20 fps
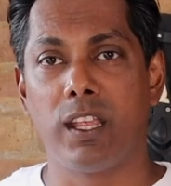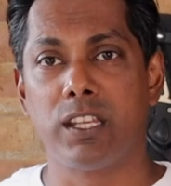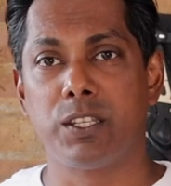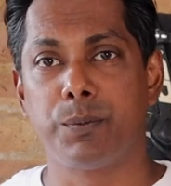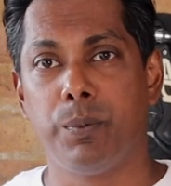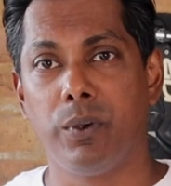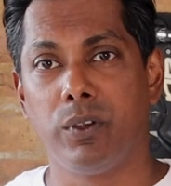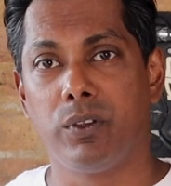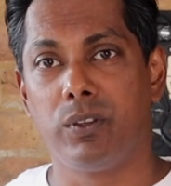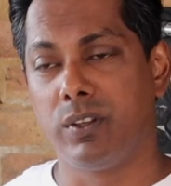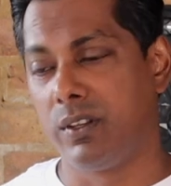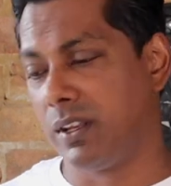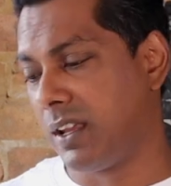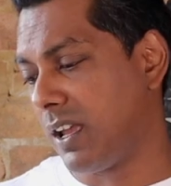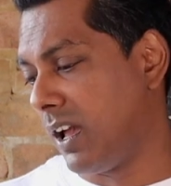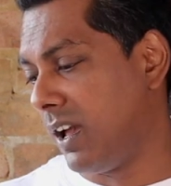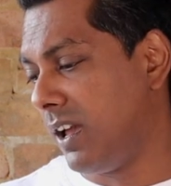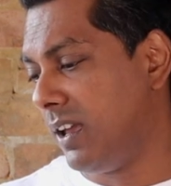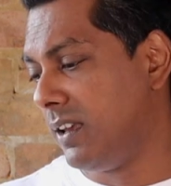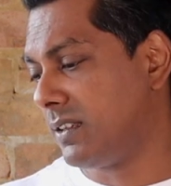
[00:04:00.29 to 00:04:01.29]
I spoke to the
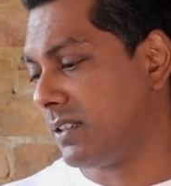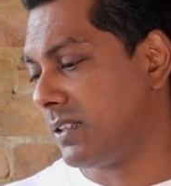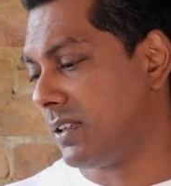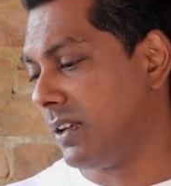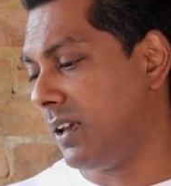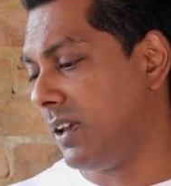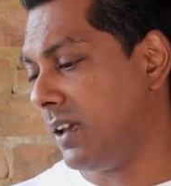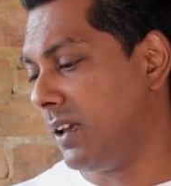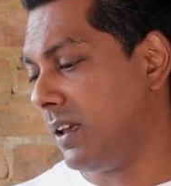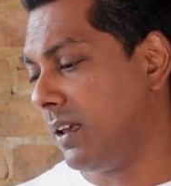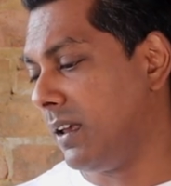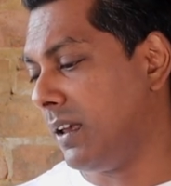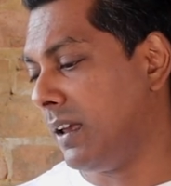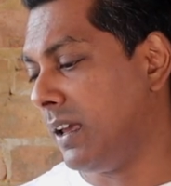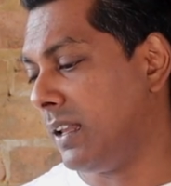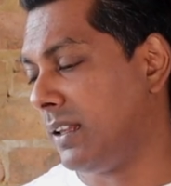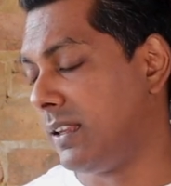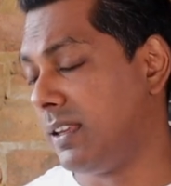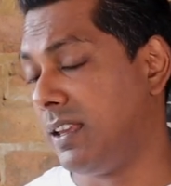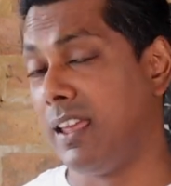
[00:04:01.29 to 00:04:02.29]
guys
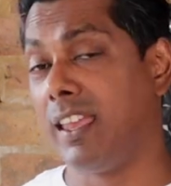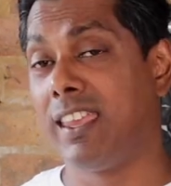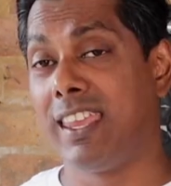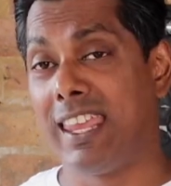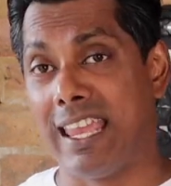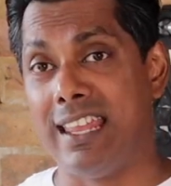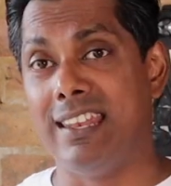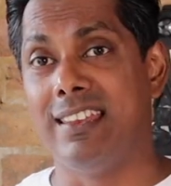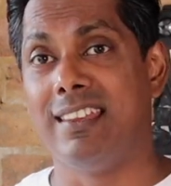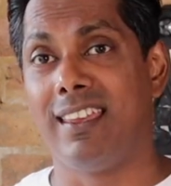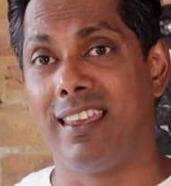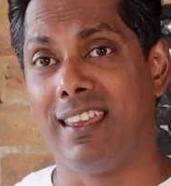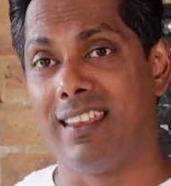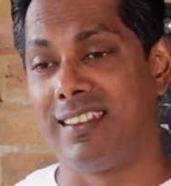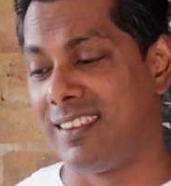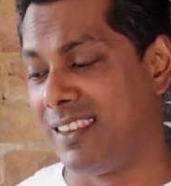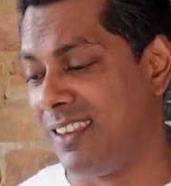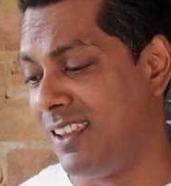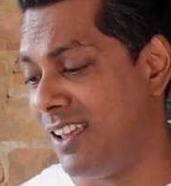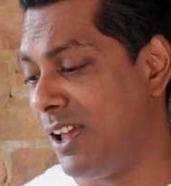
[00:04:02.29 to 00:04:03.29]
at
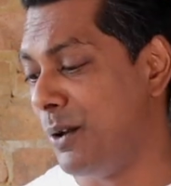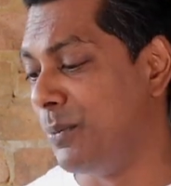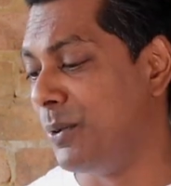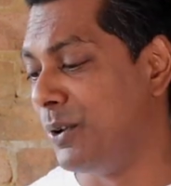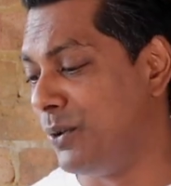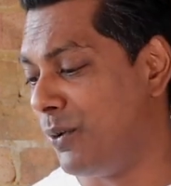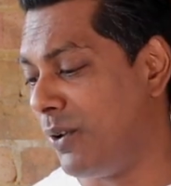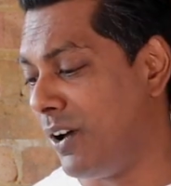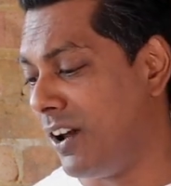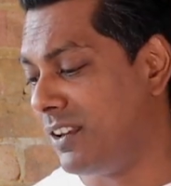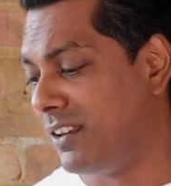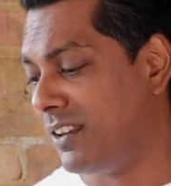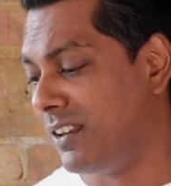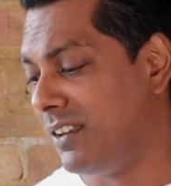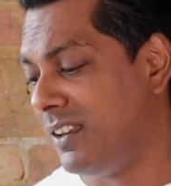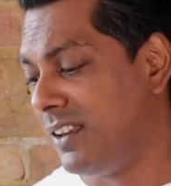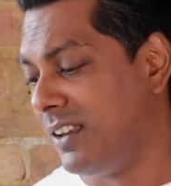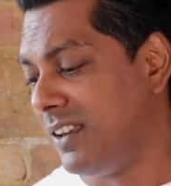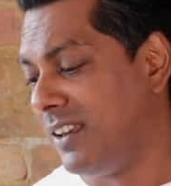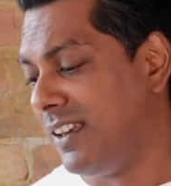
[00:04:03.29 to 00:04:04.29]
Urban
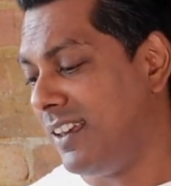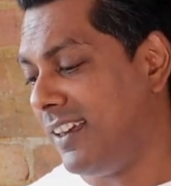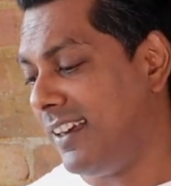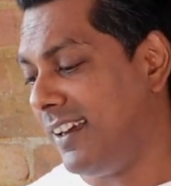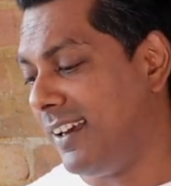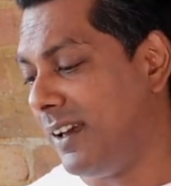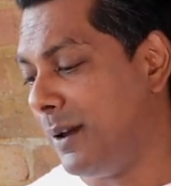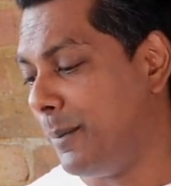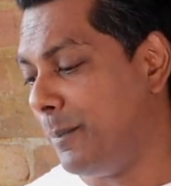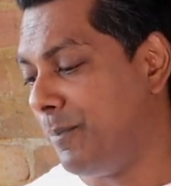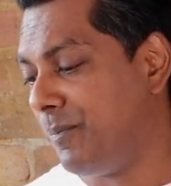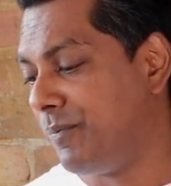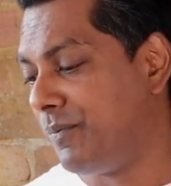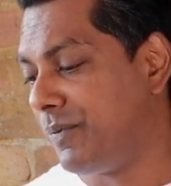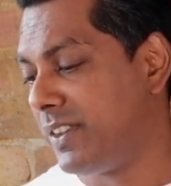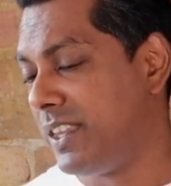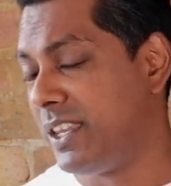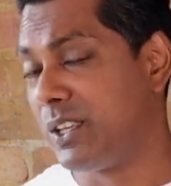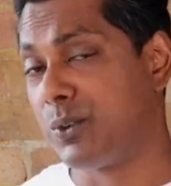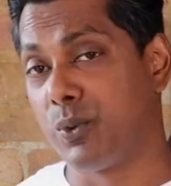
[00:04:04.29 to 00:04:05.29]
Rider,
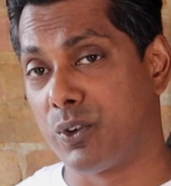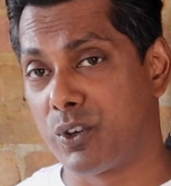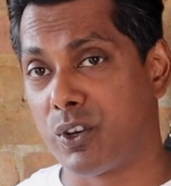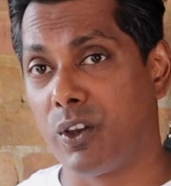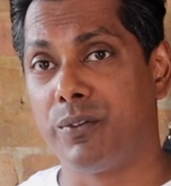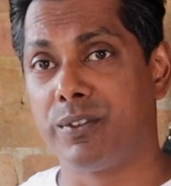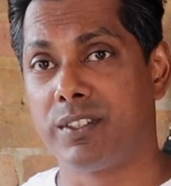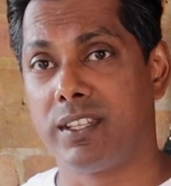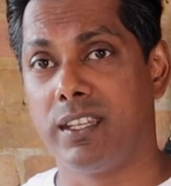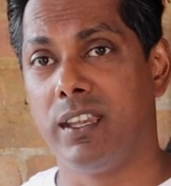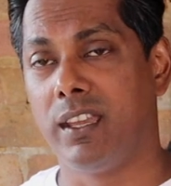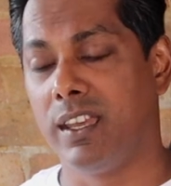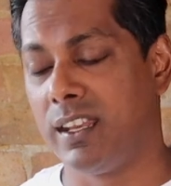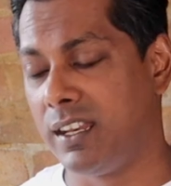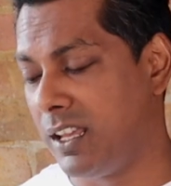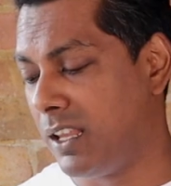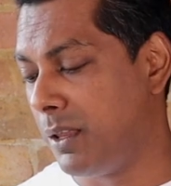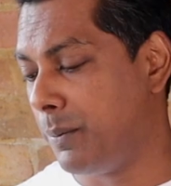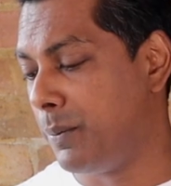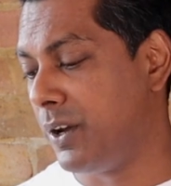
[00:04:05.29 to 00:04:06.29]
this was obviously
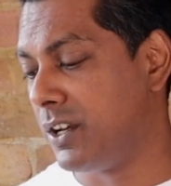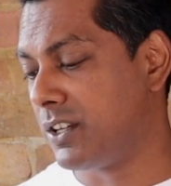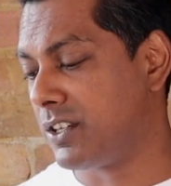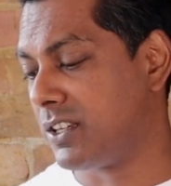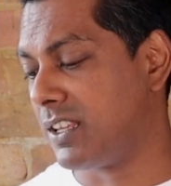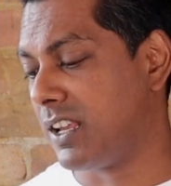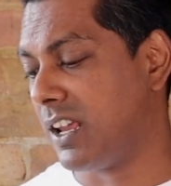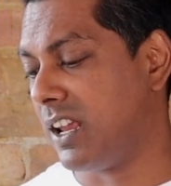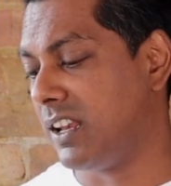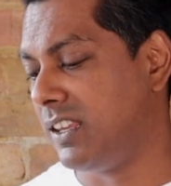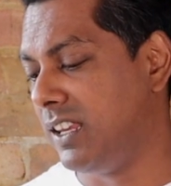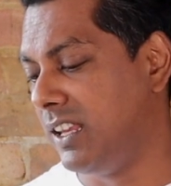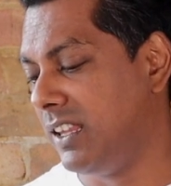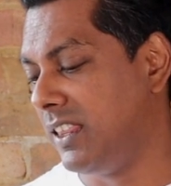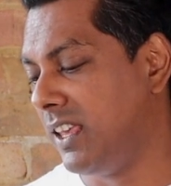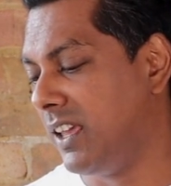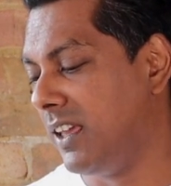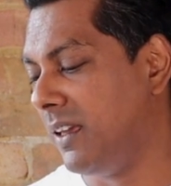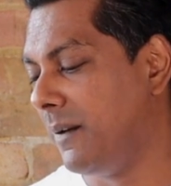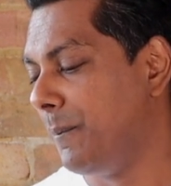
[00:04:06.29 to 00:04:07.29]
another purchase that I did
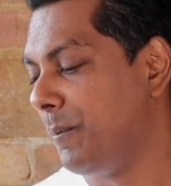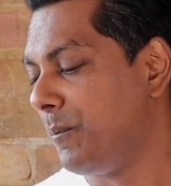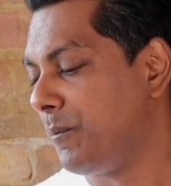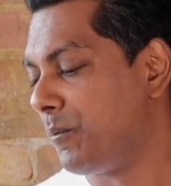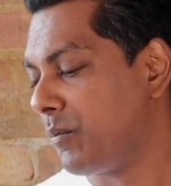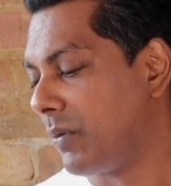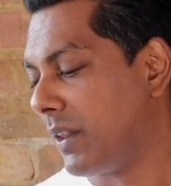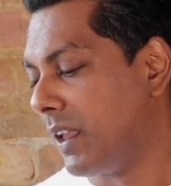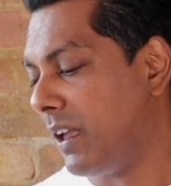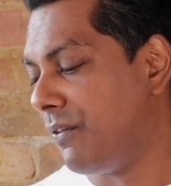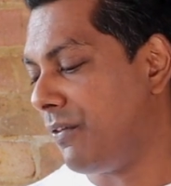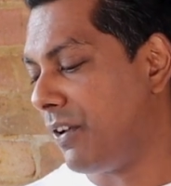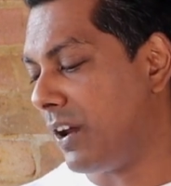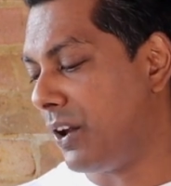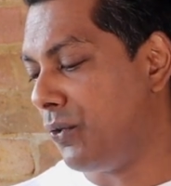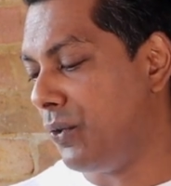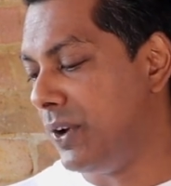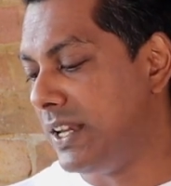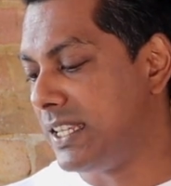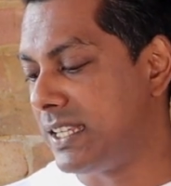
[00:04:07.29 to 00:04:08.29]
there
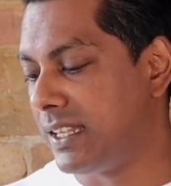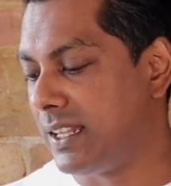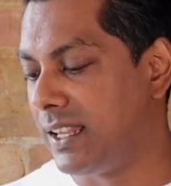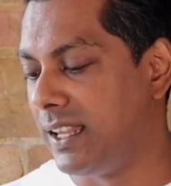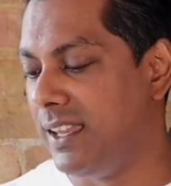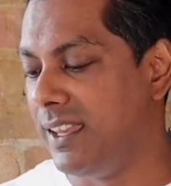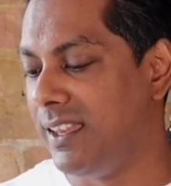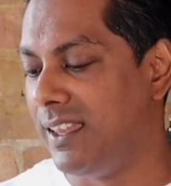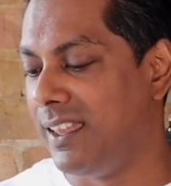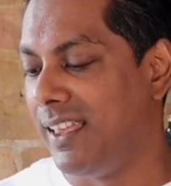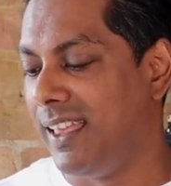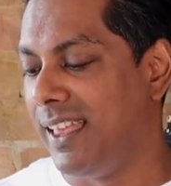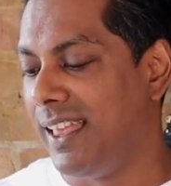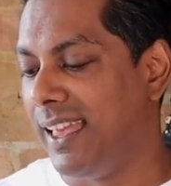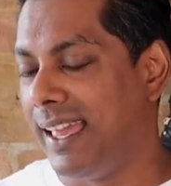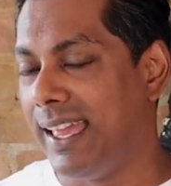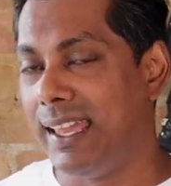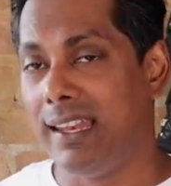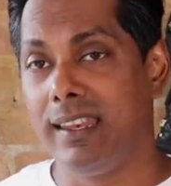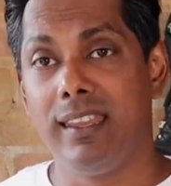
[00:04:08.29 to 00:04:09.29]
very recently,
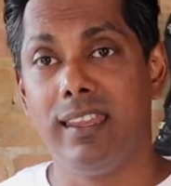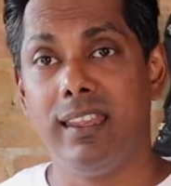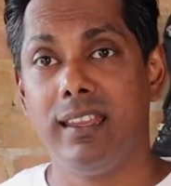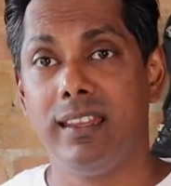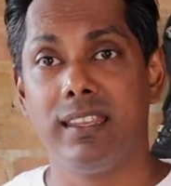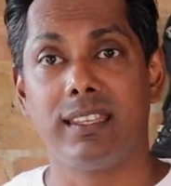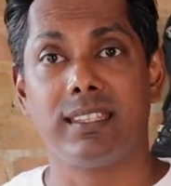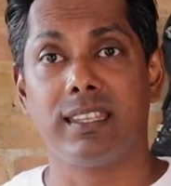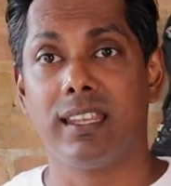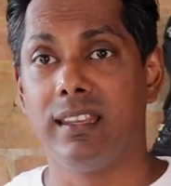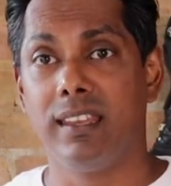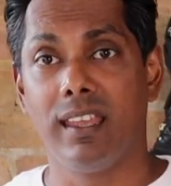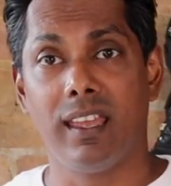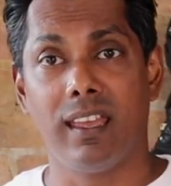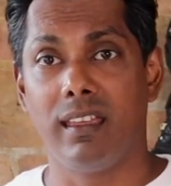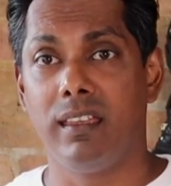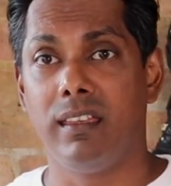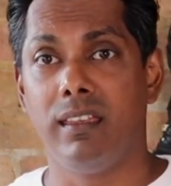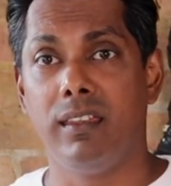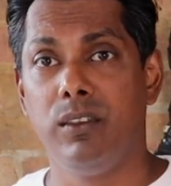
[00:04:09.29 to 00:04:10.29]
and they said,
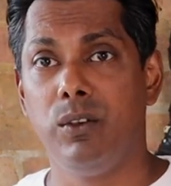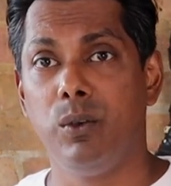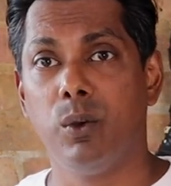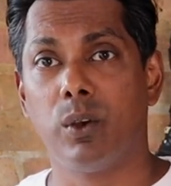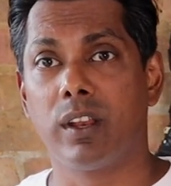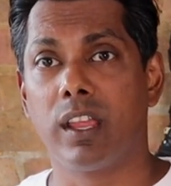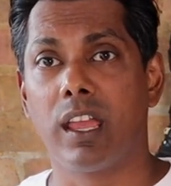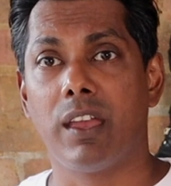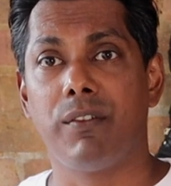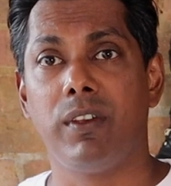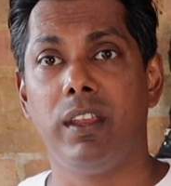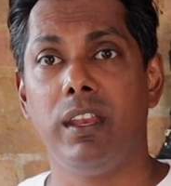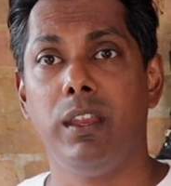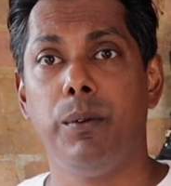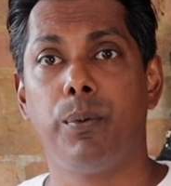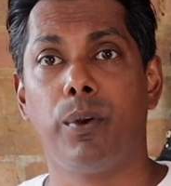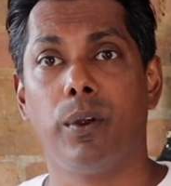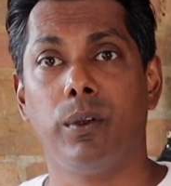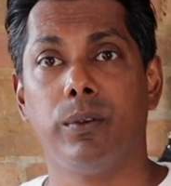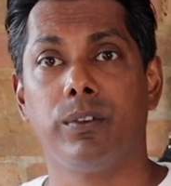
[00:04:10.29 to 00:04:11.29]
yeah, you won't have any
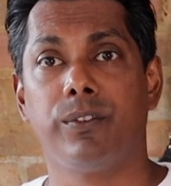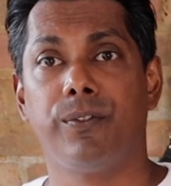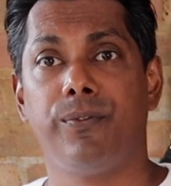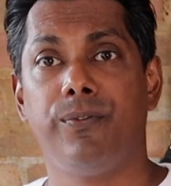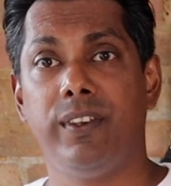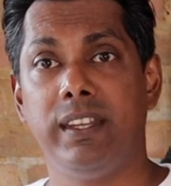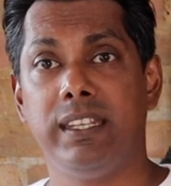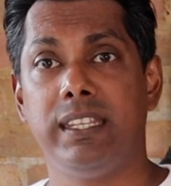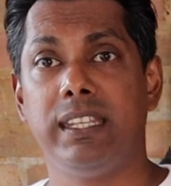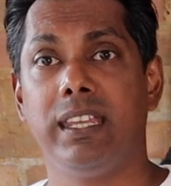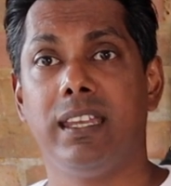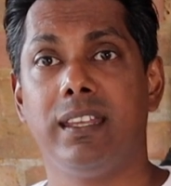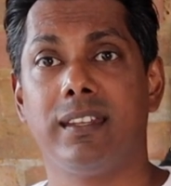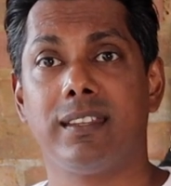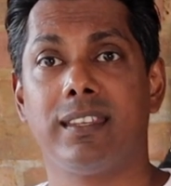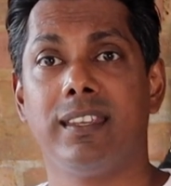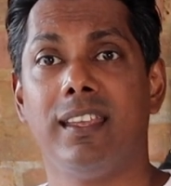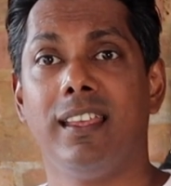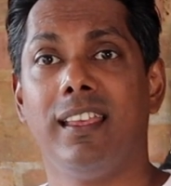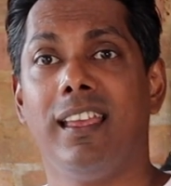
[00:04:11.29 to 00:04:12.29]
problems fitting
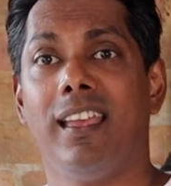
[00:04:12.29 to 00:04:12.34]
it.